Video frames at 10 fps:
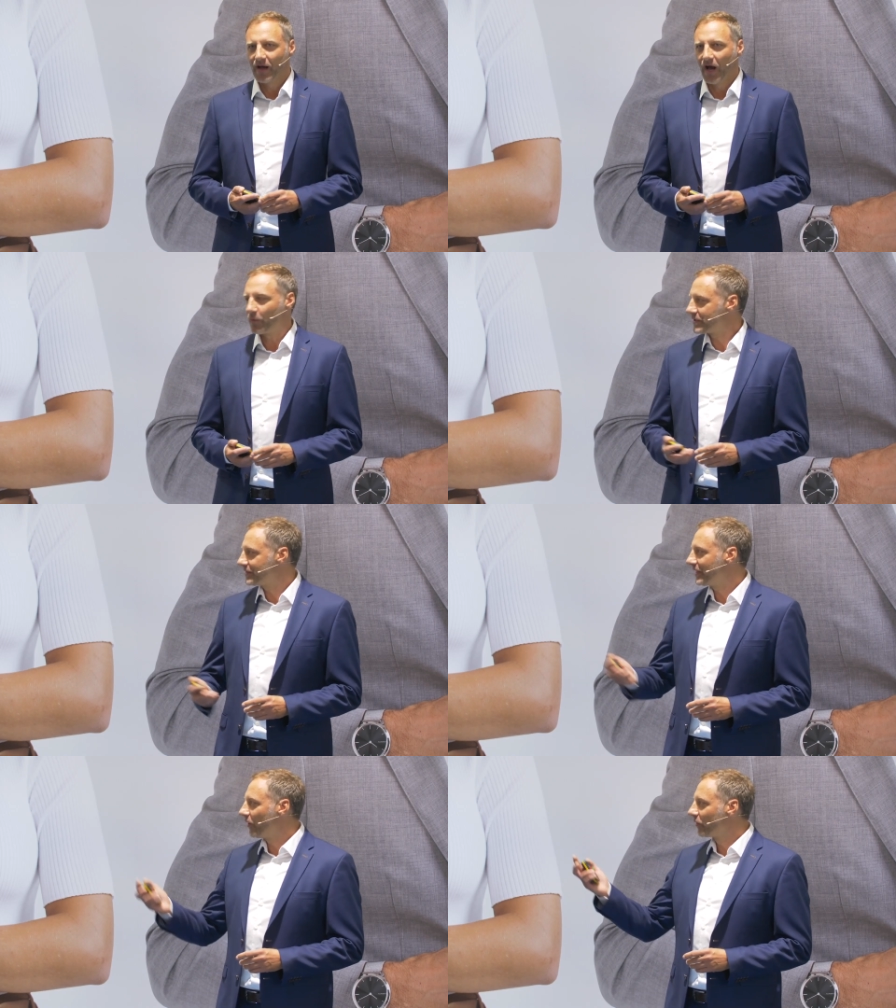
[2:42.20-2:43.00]
Our
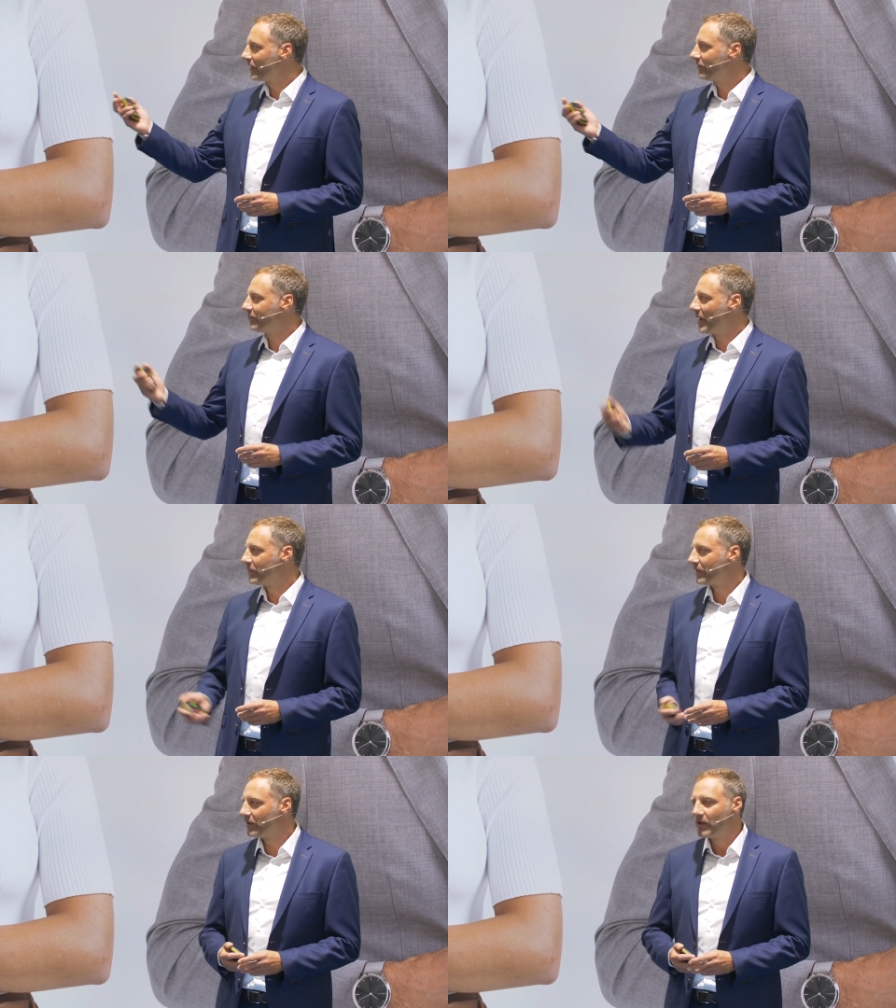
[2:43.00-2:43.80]
C E O, Cliff
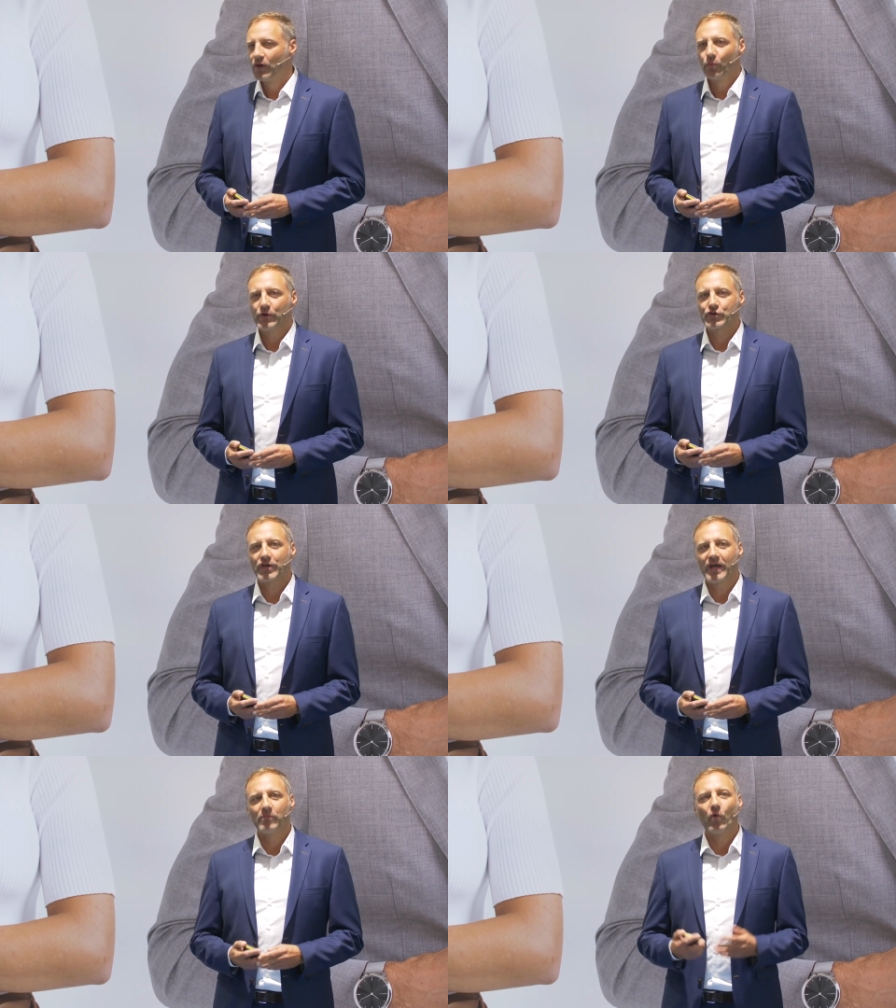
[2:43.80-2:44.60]
Pemble, will
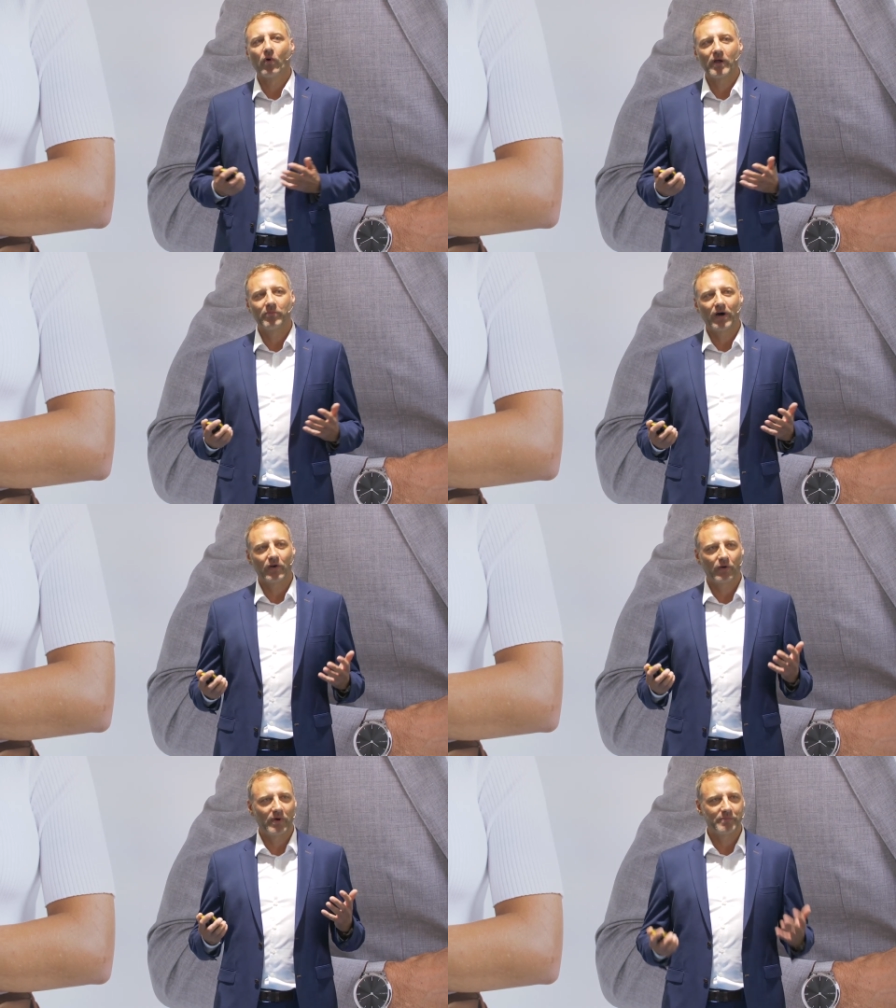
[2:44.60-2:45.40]
share more
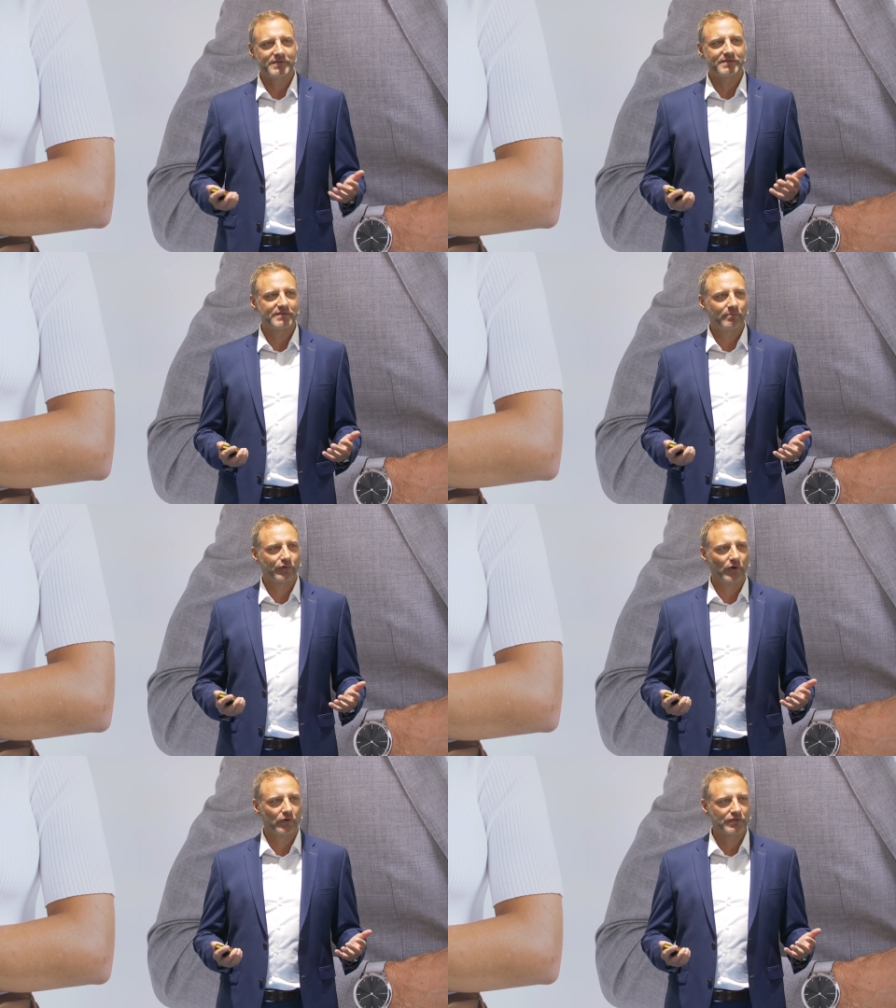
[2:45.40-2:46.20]
about our business
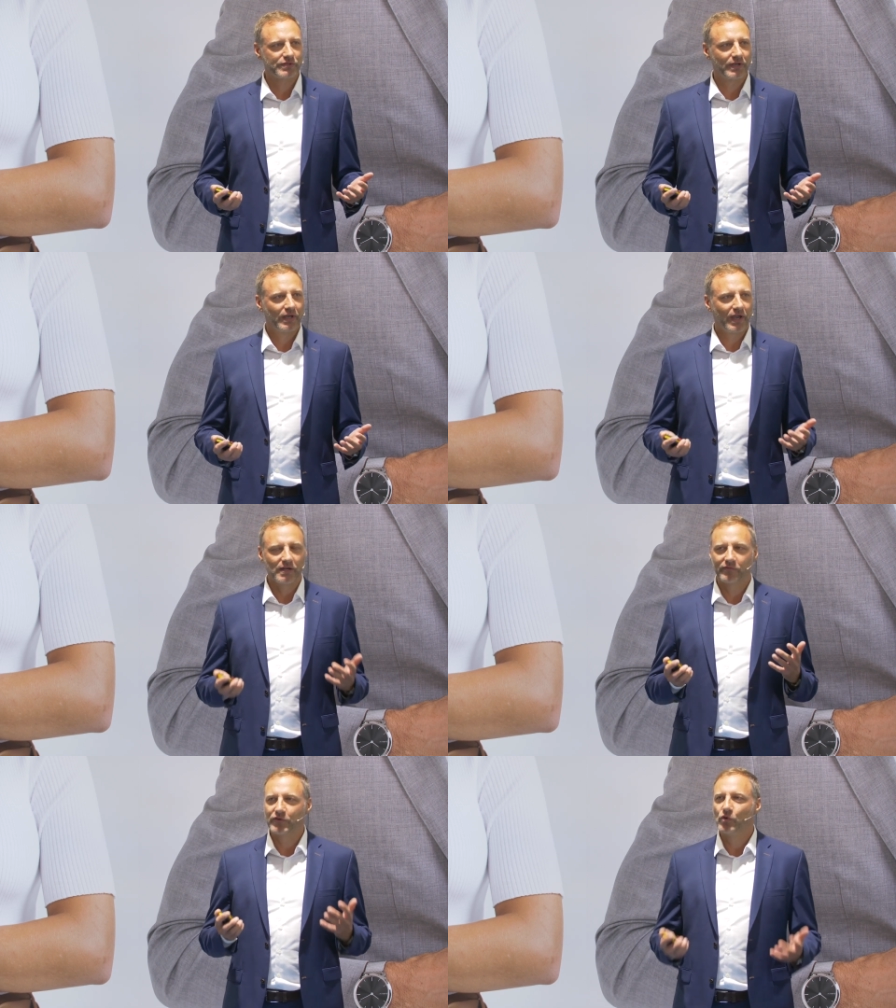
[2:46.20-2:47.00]
approach
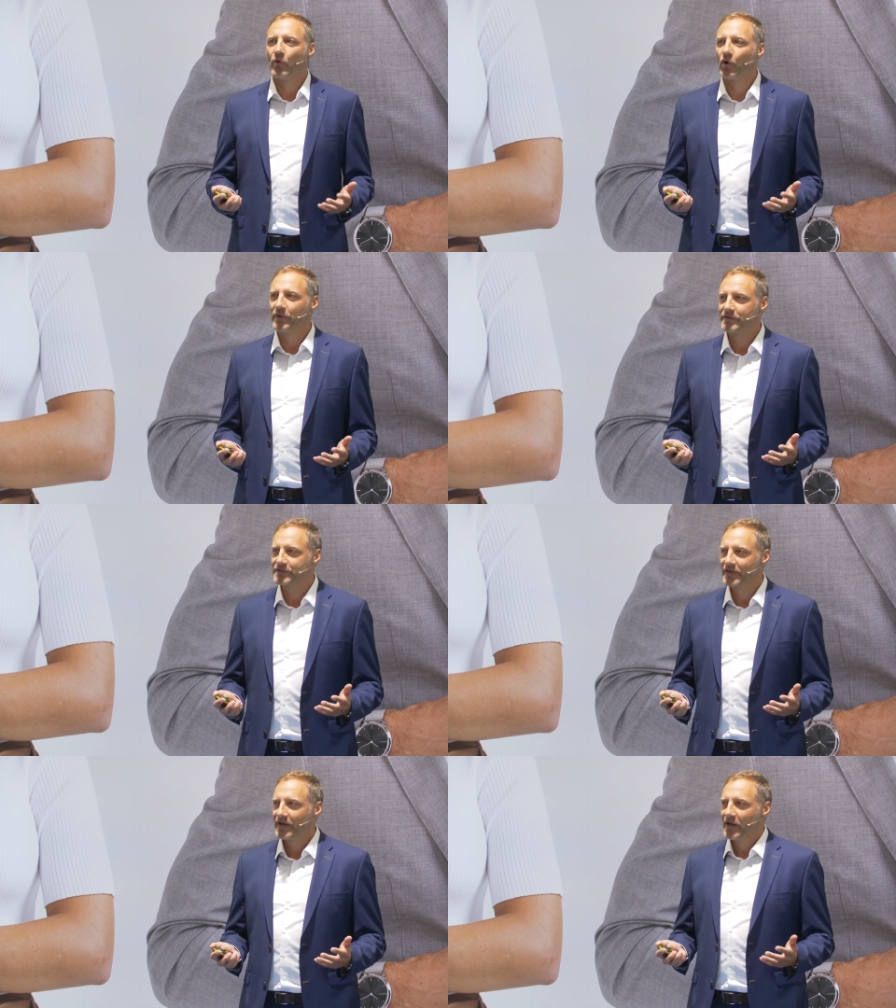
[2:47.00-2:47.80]
in a few moments,